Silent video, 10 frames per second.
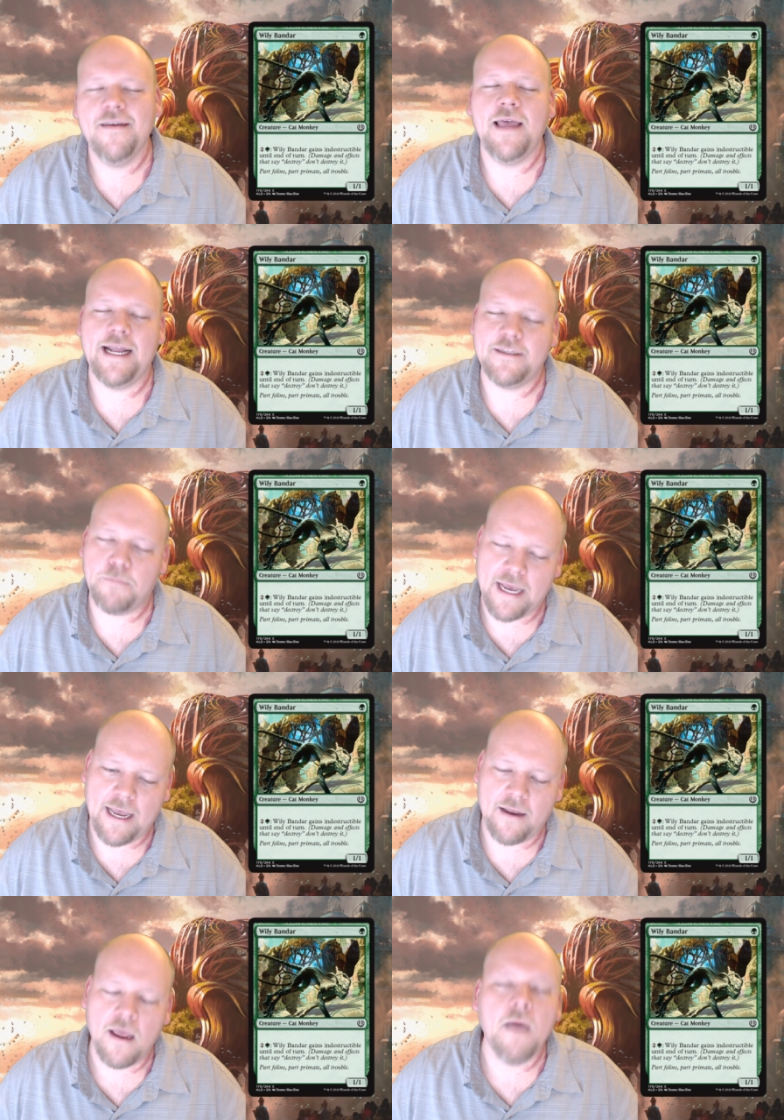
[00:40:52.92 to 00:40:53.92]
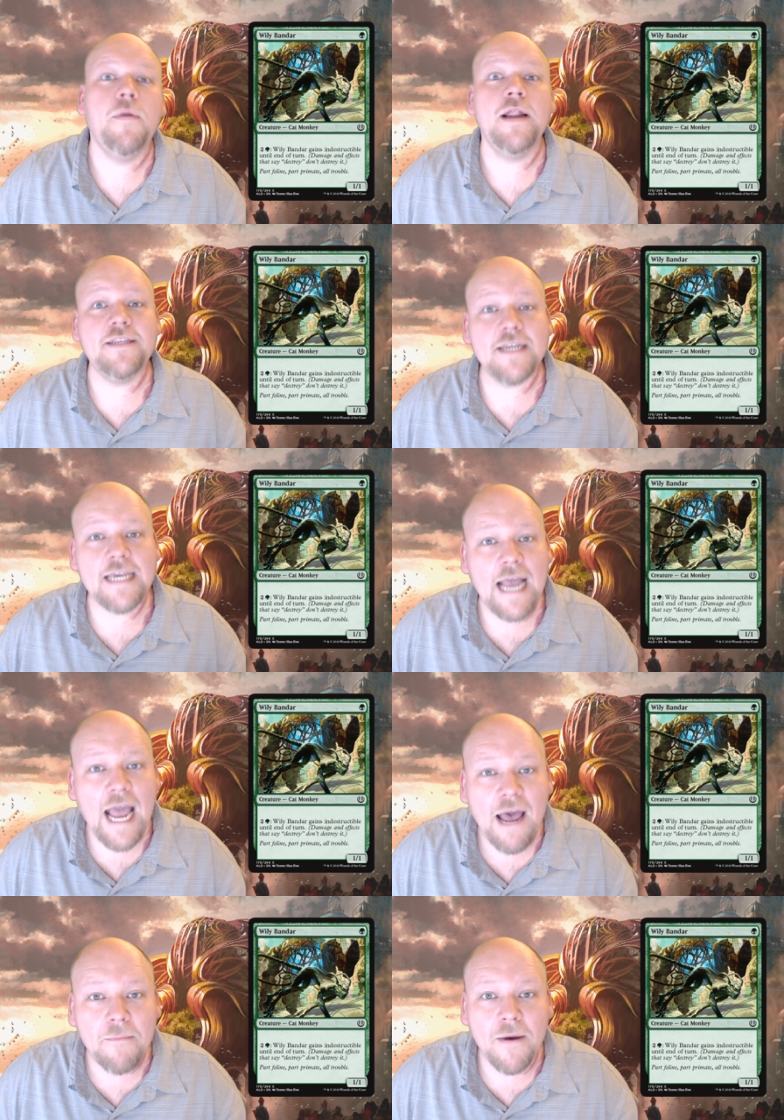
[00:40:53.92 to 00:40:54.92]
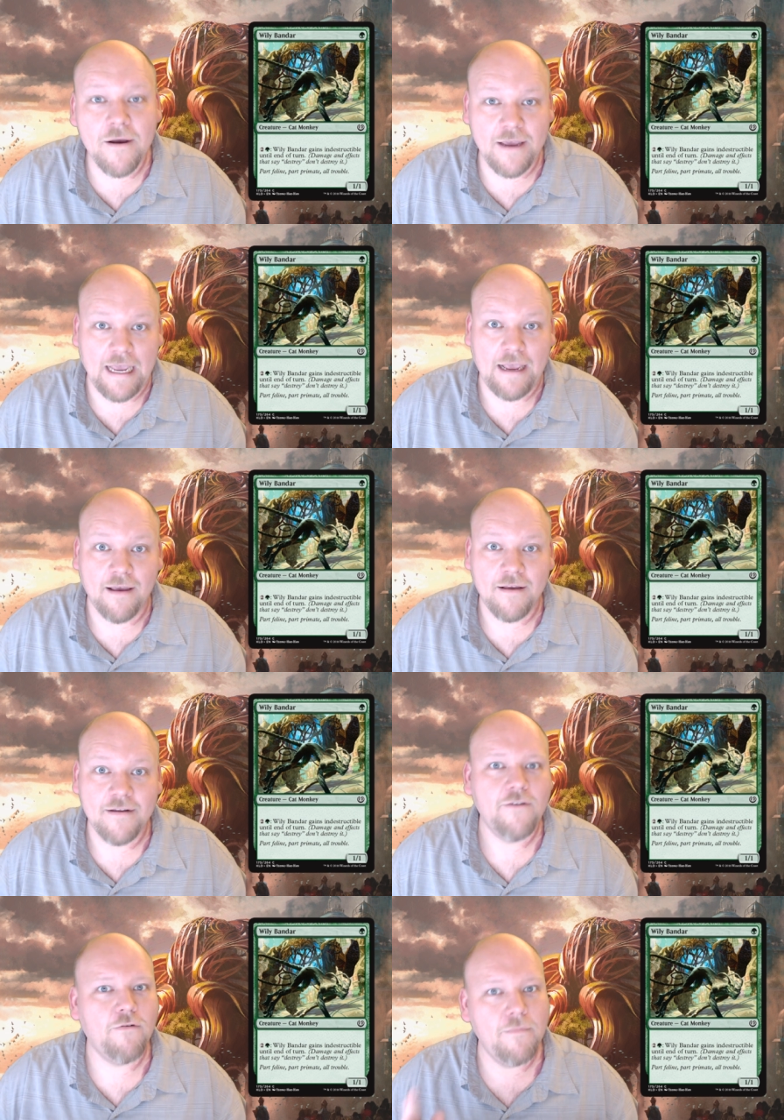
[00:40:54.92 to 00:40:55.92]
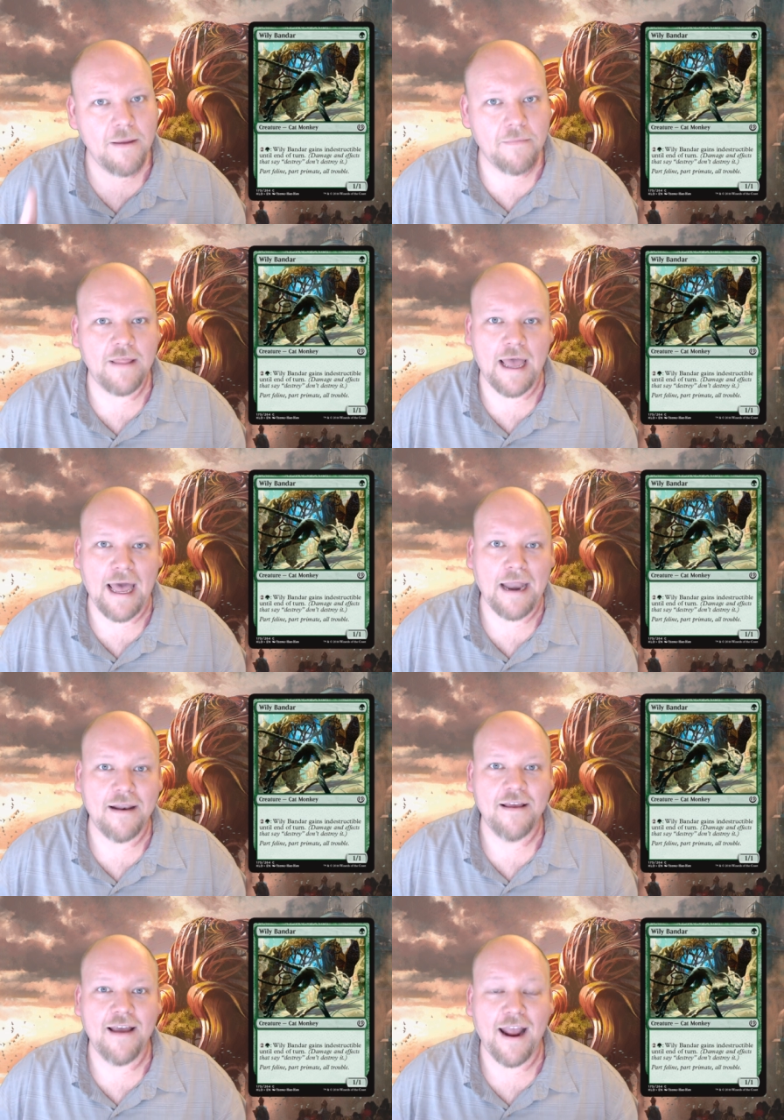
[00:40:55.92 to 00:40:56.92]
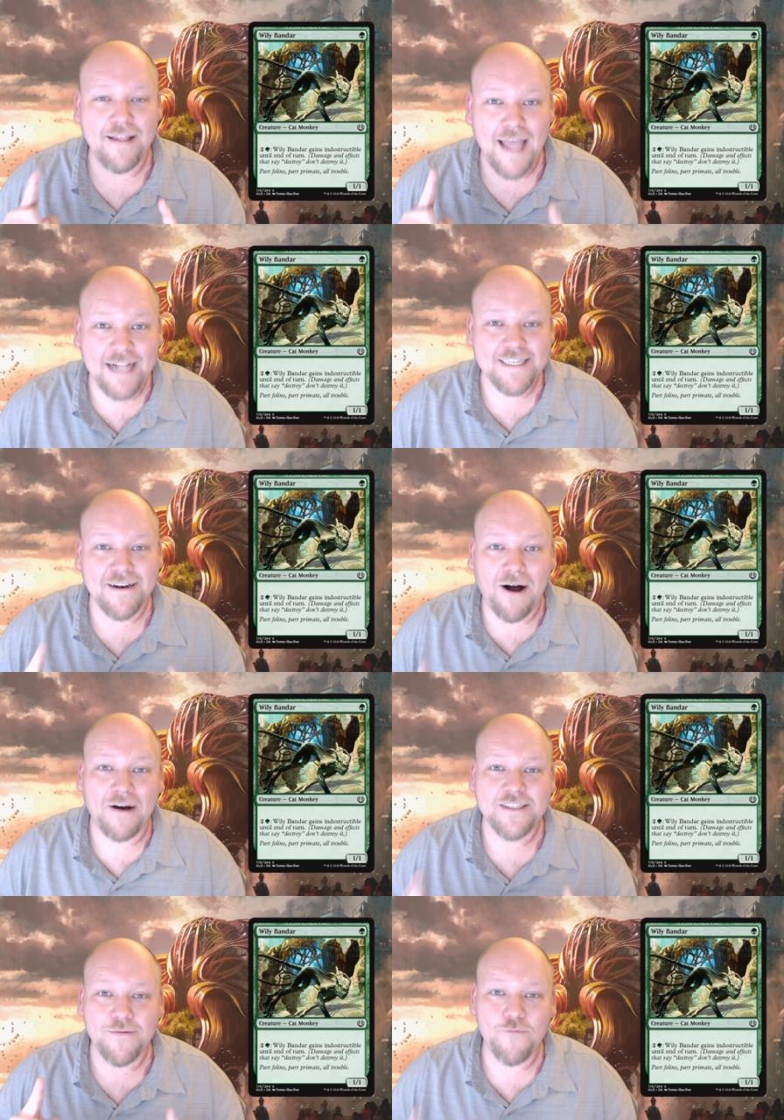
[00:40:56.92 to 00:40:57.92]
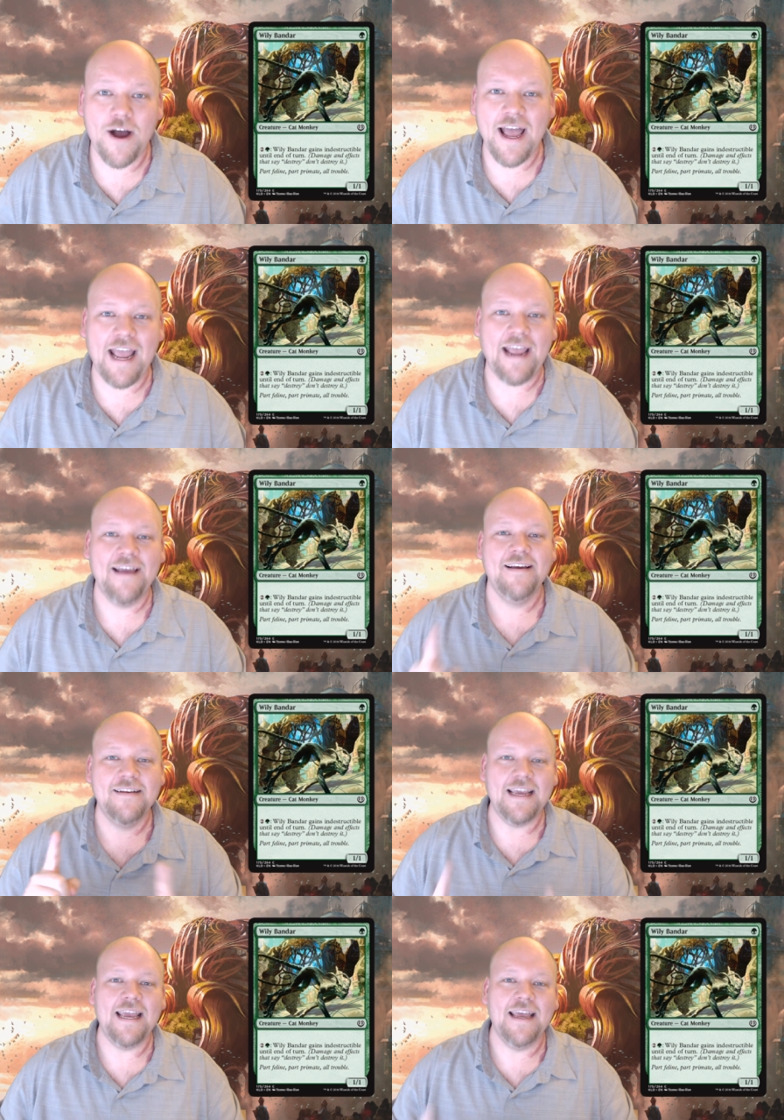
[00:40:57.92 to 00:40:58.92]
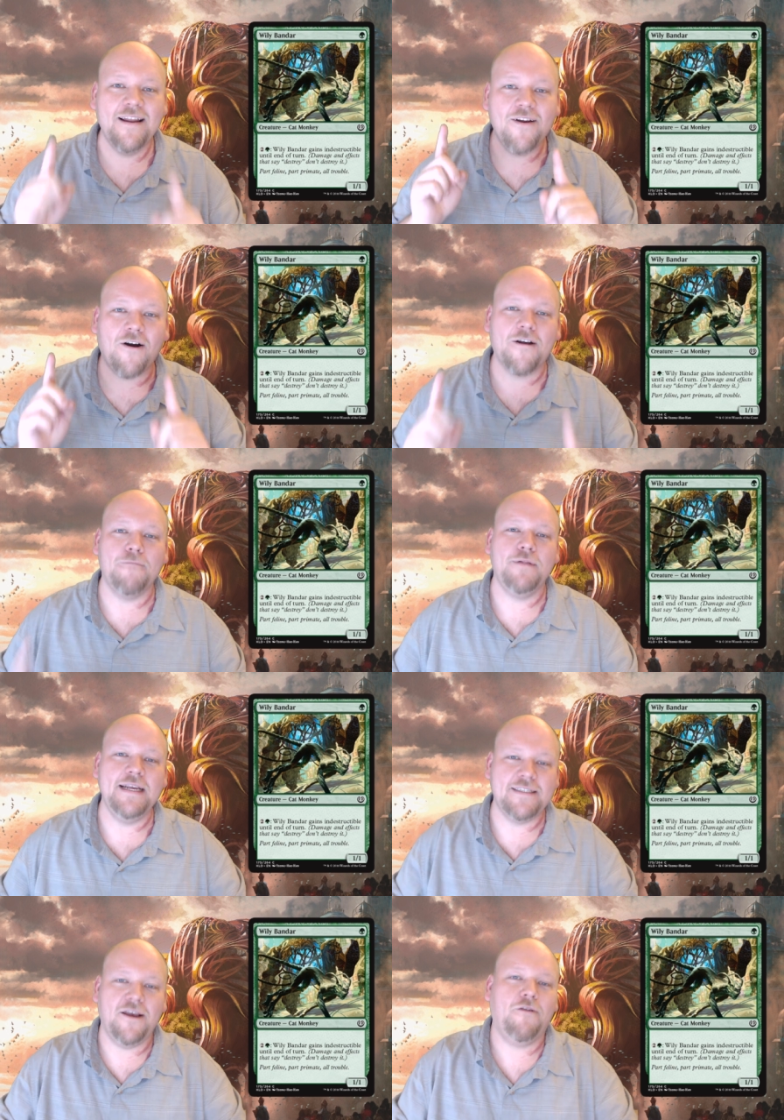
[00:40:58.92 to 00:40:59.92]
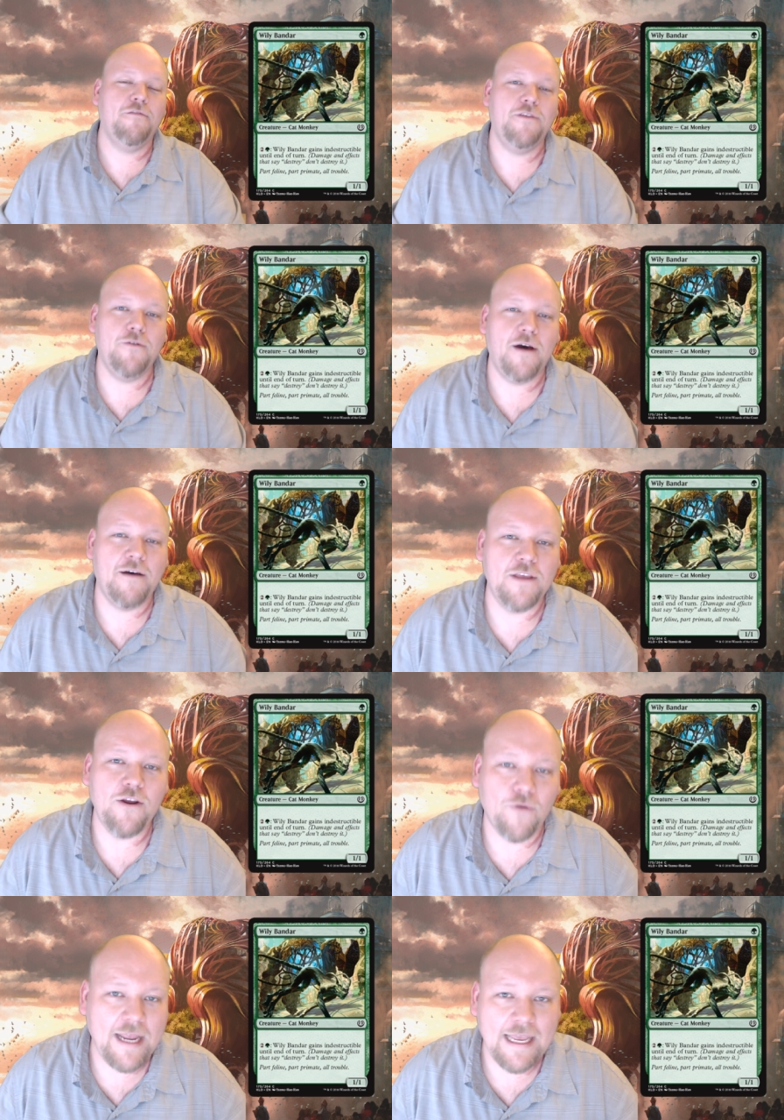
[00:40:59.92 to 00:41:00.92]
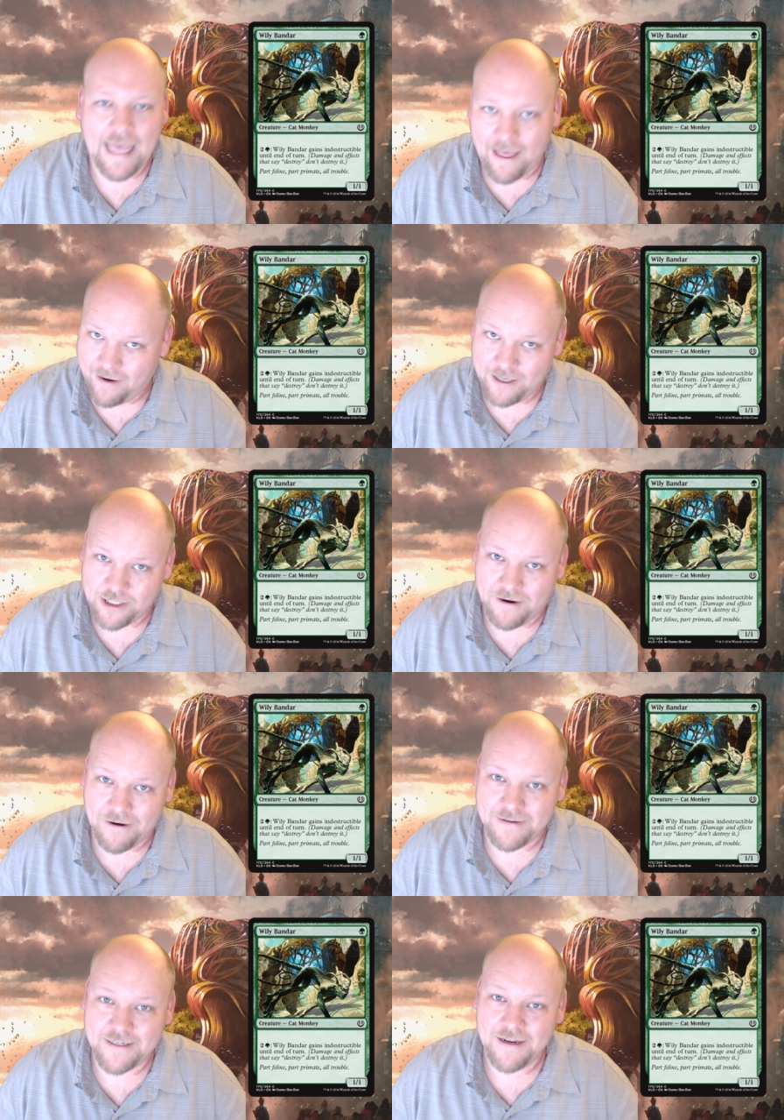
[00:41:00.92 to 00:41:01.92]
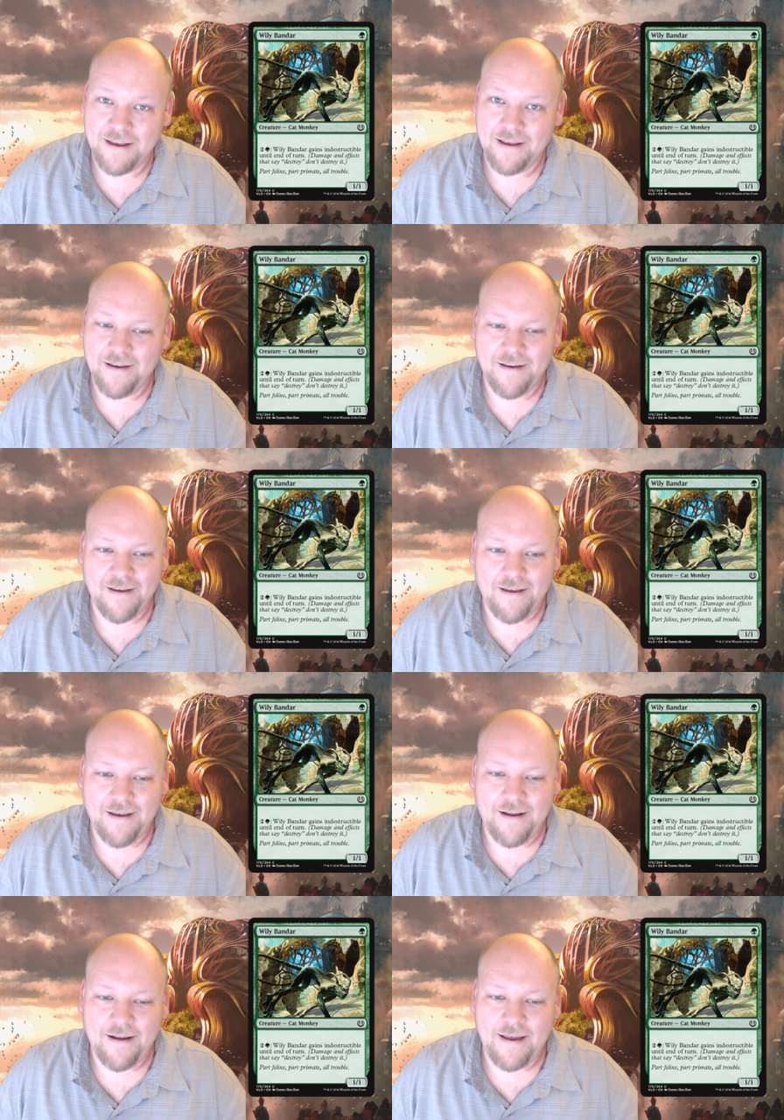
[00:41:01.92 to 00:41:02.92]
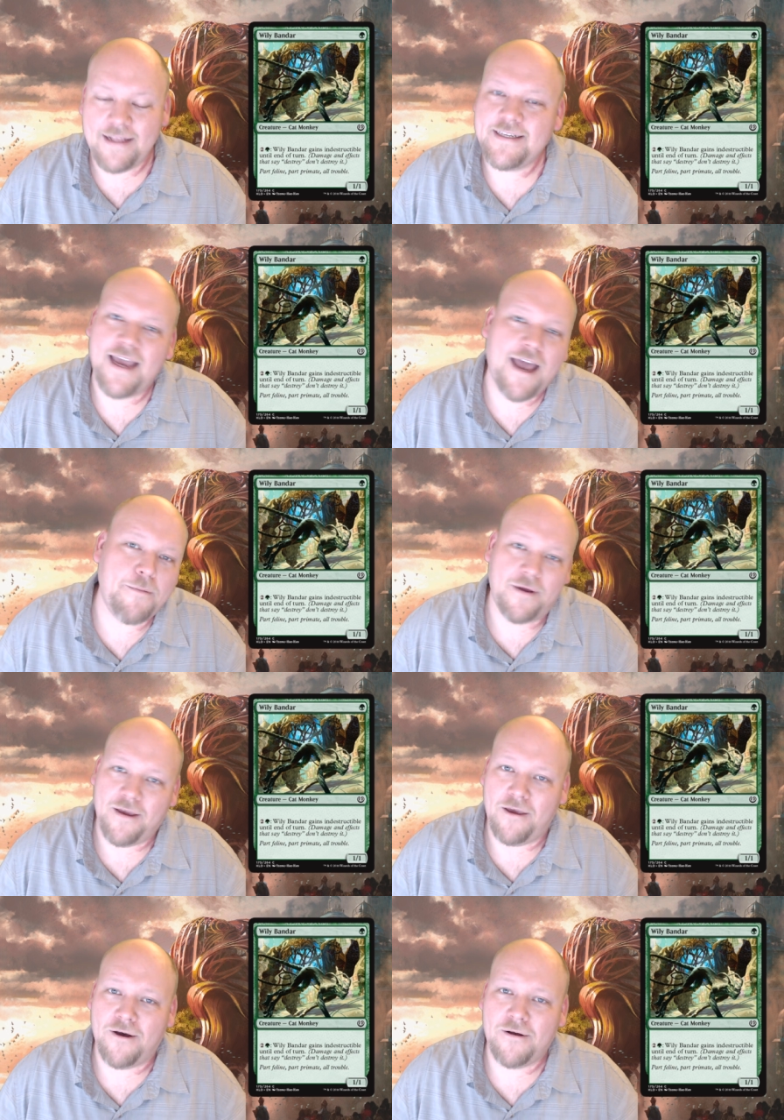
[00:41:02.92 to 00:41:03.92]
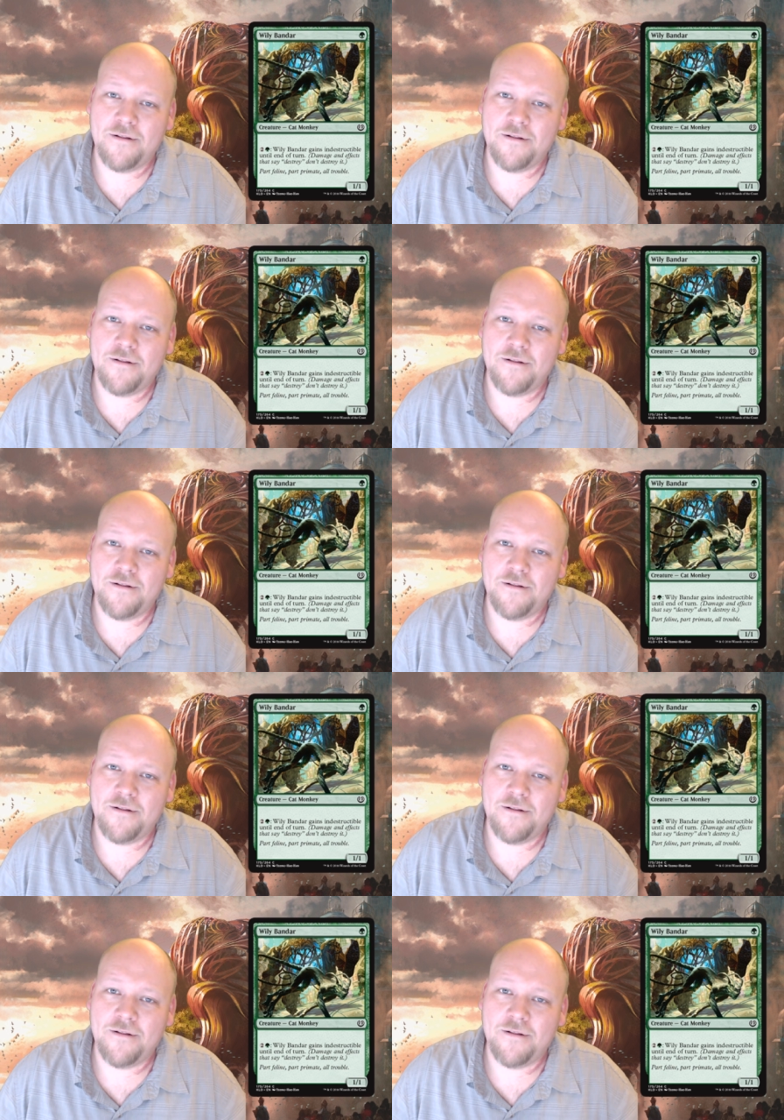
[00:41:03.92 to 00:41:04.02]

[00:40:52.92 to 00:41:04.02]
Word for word: It's bad, but it's a cat monkey. Remember that. And that's an awesome way to end our complete set review of the green Kaladesh cards. It's a cat monkey, y'all.